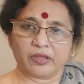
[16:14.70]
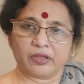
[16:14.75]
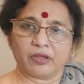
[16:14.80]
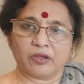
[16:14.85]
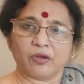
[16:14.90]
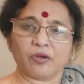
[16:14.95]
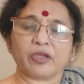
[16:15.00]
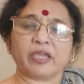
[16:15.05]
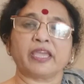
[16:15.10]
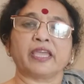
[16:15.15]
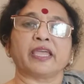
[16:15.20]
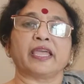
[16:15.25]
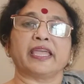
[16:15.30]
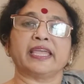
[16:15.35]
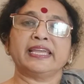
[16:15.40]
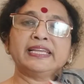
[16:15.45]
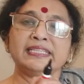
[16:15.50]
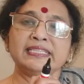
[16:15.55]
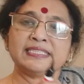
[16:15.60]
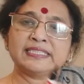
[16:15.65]
Okay,
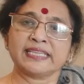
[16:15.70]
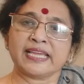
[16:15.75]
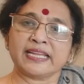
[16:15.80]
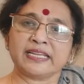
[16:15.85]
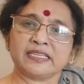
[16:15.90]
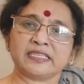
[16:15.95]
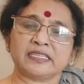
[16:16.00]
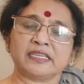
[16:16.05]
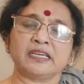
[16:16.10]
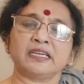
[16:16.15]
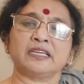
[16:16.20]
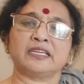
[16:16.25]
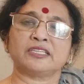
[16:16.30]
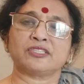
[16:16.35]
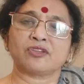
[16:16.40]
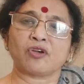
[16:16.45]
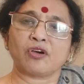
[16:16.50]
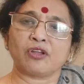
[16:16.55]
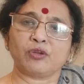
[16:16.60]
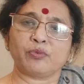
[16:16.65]
incenter
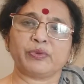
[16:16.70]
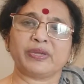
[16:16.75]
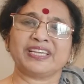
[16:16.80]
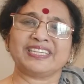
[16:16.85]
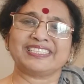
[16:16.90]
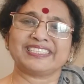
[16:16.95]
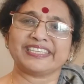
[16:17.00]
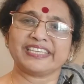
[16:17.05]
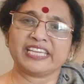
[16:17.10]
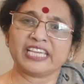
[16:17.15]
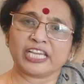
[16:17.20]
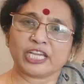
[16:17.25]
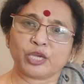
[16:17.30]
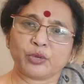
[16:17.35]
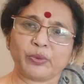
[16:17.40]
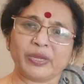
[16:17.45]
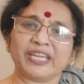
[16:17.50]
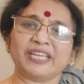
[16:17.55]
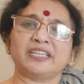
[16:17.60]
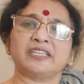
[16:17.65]
is always
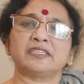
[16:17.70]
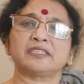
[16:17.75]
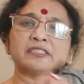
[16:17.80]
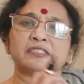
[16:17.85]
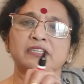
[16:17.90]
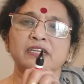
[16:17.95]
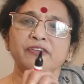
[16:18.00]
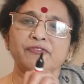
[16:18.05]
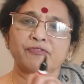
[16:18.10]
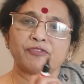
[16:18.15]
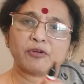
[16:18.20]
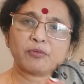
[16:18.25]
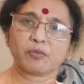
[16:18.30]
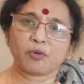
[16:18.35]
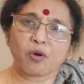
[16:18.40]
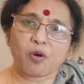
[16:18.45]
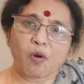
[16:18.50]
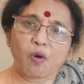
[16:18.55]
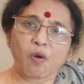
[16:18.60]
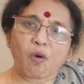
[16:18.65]
equidistant
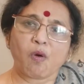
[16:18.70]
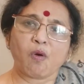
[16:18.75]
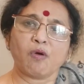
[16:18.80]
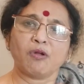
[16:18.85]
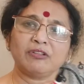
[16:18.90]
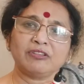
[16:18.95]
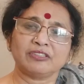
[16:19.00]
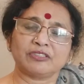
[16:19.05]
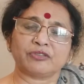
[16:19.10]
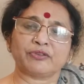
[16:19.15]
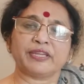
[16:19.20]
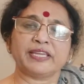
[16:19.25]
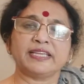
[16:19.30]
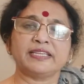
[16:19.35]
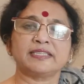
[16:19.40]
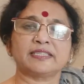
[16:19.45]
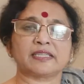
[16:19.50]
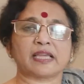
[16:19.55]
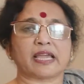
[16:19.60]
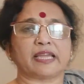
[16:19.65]
from all
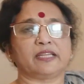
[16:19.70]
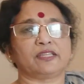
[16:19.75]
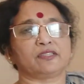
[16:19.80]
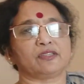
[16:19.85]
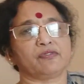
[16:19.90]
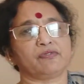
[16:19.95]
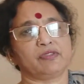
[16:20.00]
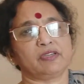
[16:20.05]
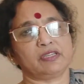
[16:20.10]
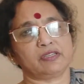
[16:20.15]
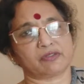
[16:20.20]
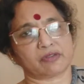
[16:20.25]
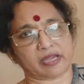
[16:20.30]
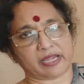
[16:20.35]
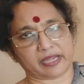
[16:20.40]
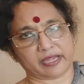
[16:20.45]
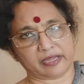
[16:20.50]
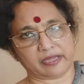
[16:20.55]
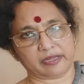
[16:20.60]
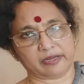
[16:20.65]
three sides of the
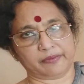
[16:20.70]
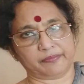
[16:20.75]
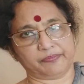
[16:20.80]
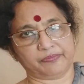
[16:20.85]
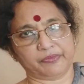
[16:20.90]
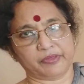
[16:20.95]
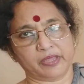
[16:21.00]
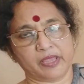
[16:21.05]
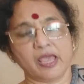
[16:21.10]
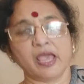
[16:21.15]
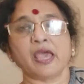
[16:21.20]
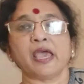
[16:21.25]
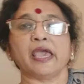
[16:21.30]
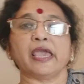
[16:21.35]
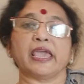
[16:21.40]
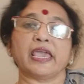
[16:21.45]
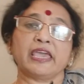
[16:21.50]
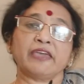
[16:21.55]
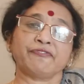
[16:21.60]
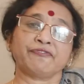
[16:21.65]
triangle.
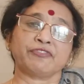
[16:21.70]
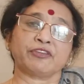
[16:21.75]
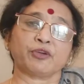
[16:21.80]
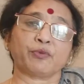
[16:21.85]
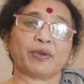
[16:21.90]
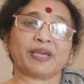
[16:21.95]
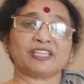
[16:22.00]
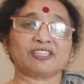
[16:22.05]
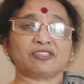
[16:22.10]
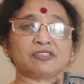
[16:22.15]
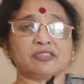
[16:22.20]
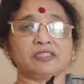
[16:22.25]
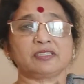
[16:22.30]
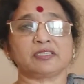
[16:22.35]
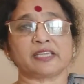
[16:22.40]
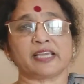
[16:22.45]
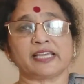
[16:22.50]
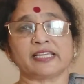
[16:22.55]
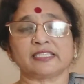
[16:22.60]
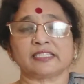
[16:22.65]
If the question
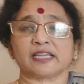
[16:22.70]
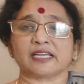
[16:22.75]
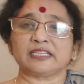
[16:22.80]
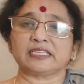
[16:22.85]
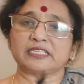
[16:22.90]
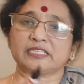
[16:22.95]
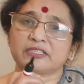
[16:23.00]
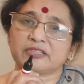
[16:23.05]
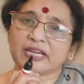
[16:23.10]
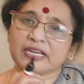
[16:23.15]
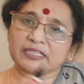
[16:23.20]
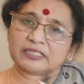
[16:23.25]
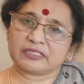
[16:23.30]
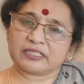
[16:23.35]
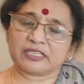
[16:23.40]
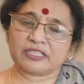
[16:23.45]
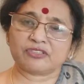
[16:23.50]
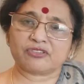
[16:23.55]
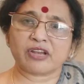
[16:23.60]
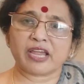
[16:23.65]
says construct
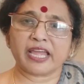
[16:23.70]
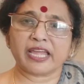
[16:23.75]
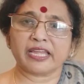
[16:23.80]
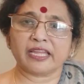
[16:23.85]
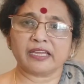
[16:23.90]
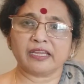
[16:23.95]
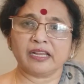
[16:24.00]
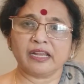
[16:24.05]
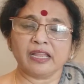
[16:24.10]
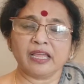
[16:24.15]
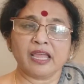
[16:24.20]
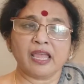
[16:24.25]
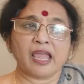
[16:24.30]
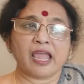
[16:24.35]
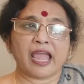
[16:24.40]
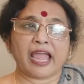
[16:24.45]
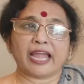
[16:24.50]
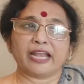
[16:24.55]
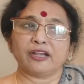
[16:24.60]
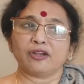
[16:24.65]
a triangle
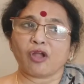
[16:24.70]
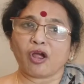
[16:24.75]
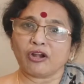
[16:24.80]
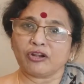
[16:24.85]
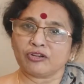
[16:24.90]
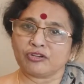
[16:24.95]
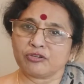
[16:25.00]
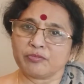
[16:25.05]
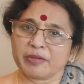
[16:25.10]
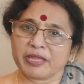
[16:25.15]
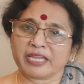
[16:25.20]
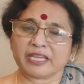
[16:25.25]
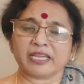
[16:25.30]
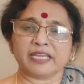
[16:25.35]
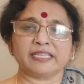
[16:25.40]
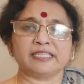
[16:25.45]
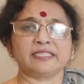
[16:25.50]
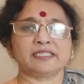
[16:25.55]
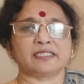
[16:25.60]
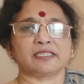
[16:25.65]
and not to make
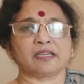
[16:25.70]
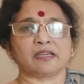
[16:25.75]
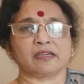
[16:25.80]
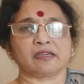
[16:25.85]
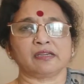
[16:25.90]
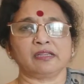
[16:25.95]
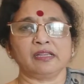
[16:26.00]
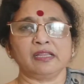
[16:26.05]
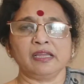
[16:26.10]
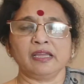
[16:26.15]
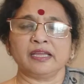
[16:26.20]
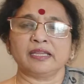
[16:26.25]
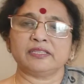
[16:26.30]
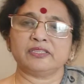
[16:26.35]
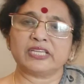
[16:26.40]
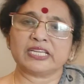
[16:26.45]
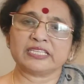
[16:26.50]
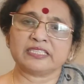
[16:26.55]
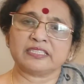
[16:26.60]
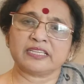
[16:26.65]
an incircle,
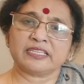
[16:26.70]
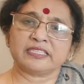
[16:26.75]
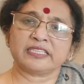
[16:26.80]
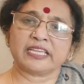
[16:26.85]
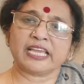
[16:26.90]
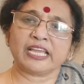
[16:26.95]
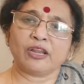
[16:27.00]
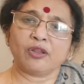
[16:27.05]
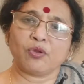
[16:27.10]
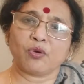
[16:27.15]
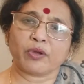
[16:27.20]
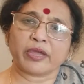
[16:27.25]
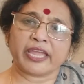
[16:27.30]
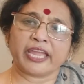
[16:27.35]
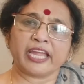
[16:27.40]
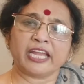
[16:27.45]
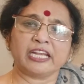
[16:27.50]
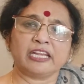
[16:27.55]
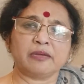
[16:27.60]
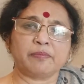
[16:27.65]
just they say
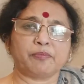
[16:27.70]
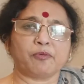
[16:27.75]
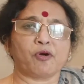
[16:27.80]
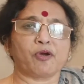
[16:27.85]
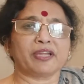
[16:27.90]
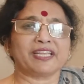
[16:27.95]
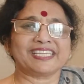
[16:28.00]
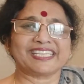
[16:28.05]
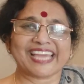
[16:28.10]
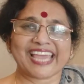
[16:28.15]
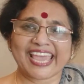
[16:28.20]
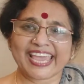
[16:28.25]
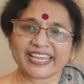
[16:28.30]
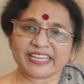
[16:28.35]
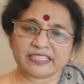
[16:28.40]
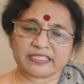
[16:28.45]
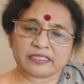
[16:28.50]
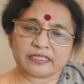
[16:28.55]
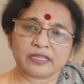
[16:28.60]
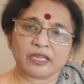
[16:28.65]
locate a point
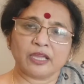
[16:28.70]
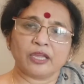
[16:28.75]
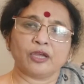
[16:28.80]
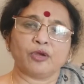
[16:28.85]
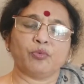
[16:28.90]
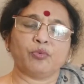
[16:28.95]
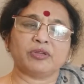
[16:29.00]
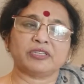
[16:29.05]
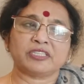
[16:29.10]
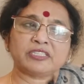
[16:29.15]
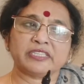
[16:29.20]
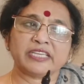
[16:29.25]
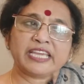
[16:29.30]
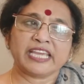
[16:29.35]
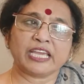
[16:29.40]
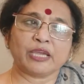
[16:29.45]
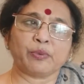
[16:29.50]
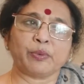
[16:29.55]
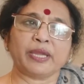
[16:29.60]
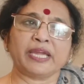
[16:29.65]
X which is
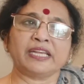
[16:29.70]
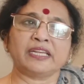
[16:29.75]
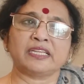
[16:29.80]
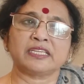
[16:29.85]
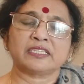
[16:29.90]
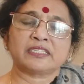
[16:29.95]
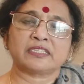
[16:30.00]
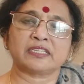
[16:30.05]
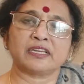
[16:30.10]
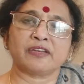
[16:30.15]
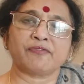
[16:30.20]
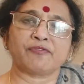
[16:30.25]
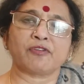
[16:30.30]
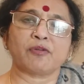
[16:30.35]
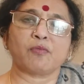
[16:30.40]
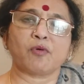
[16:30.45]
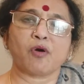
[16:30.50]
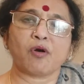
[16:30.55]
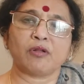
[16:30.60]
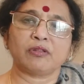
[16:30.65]
equidistant
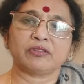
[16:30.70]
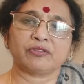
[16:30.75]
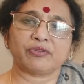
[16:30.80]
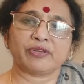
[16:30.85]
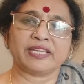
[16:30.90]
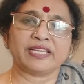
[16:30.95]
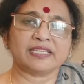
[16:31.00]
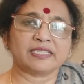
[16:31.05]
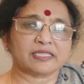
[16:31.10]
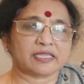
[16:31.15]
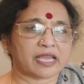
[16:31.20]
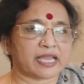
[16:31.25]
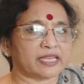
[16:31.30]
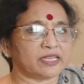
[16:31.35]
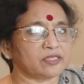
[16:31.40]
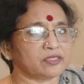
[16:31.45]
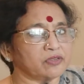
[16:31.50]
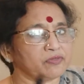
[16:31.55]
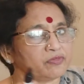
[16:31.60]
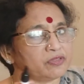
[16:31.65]
from all three
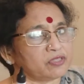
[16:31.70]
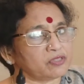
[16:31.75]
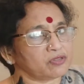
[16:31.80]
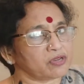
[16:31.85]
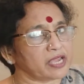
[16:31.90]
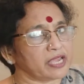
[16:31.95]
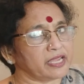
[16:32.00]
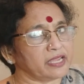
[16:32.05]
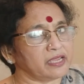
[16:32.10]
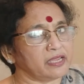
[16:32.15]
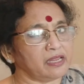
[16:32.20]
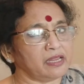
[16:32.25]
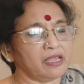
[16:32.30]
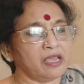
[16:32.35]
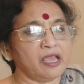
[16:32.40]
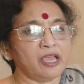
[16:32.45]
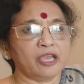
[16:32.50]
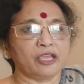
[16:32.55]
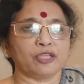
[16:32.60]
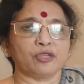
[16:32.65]
sides of the triangle.
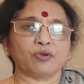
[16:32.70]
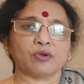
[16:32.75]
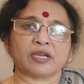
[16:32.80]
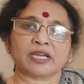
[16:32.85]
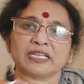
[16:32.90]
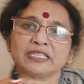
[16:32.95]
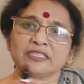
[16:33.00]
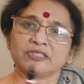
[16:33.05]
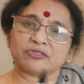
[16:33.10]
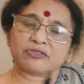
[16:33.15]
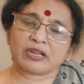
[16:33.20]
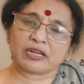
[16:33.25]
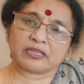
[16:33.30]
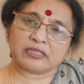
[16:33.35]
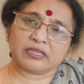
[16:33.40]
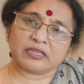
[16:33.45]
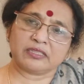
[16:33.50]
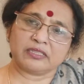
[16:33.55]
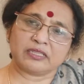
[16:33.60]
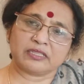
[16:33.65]
You
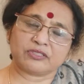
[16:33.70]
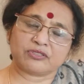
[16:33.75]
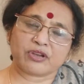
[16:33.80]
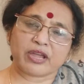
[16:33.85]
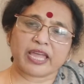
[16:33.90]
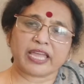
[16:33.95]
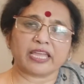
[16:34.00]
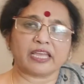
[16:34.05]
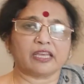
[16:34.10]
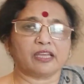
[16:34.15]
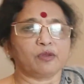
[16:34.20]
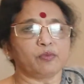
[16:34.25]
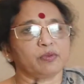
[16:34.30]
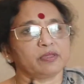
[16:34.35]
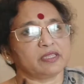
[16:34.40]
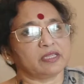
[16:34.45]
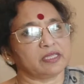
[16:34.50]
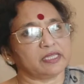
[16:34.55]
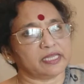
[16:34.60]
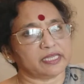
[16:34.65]
constructed the triangle
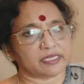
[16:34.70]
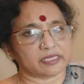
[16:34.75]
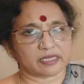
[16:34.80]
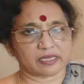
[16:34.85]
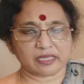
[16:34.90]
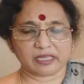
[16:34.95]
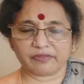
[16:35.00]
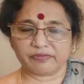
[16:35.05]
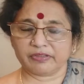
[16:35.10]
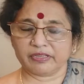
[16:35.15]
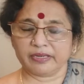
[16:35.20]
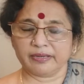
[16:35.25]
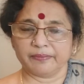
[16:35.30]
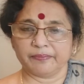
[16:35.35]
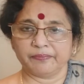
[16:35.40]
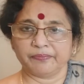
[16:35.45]
with the data given,